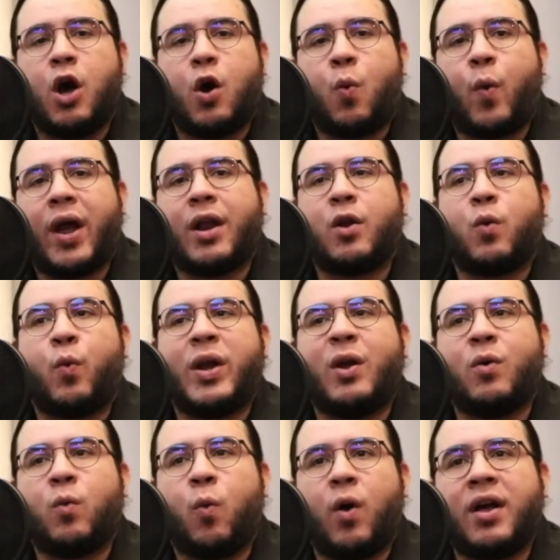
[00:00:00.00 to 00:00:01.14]
when we
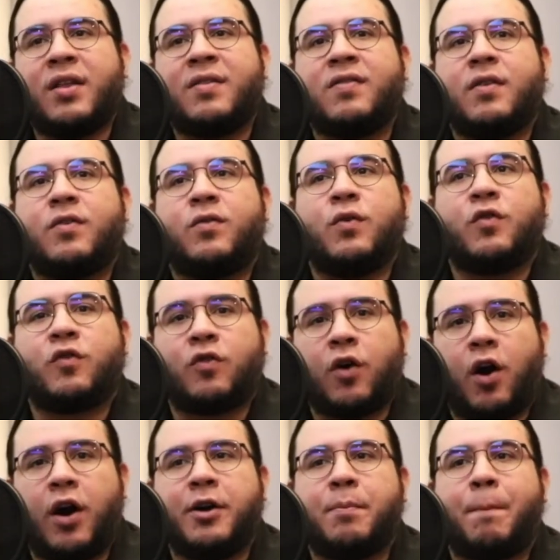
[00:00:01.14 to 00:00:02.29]
want to
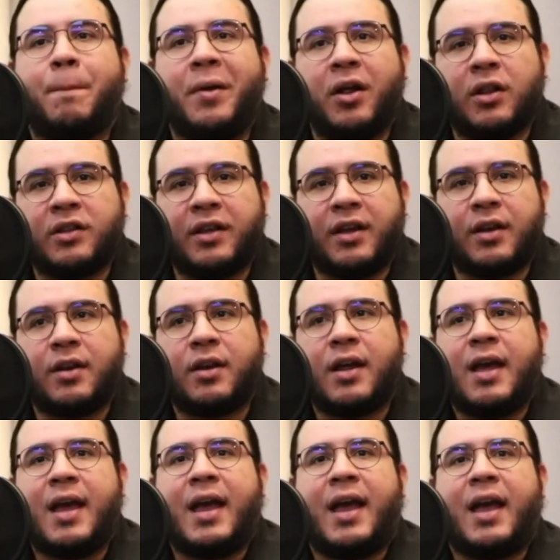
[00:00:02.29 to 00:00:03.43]
start building
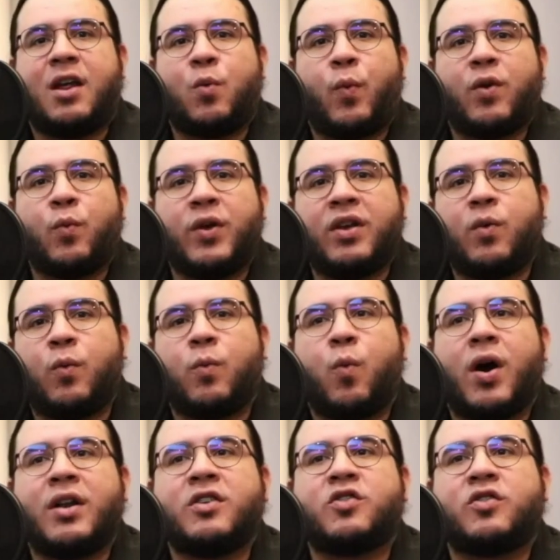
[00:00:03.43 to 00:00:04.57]
and when we
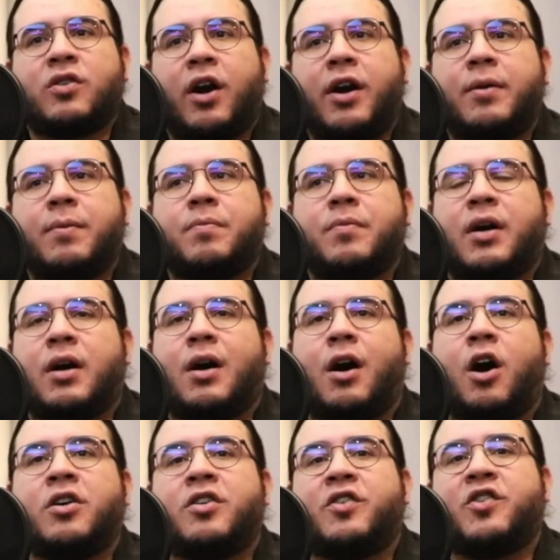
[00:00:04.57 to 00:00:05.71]
want to start
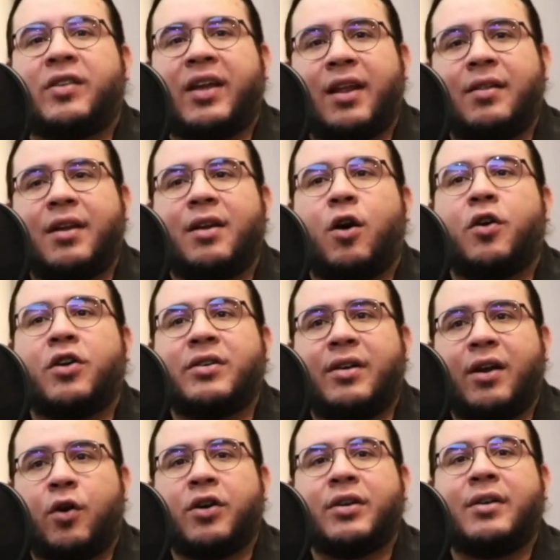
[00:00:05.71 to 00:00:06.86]
understanding
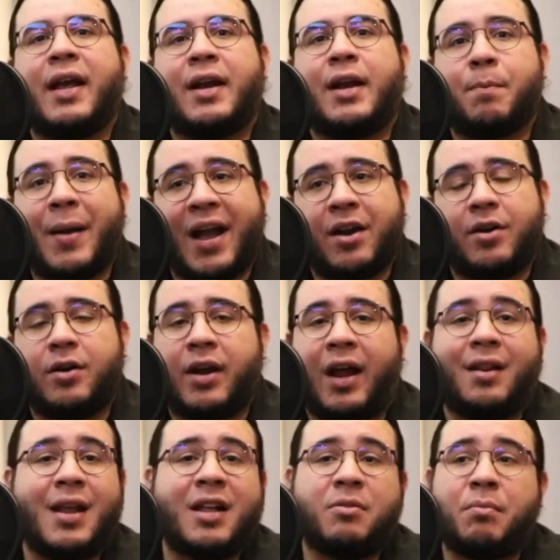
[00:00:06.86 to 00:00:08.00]
our data better.
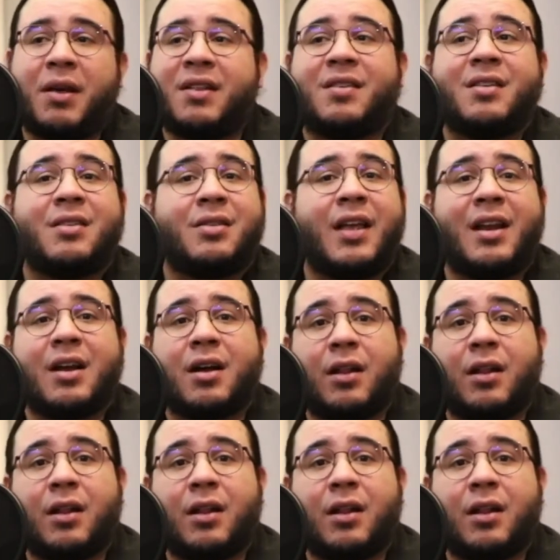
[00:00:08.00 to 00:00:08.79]
And that means data